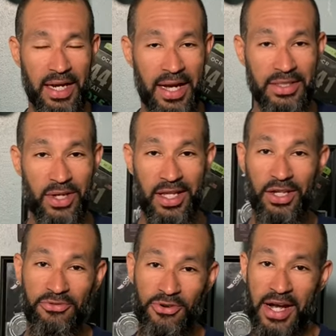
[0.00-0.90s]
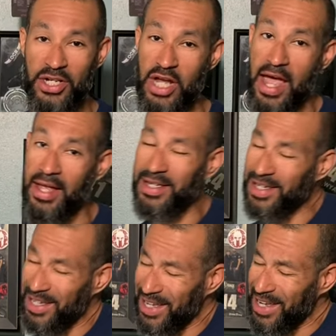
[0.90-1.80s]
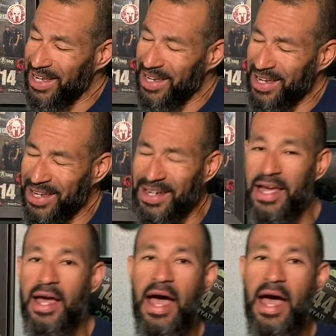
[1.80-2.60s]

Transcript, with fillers: uh, so I can look fresh and clean.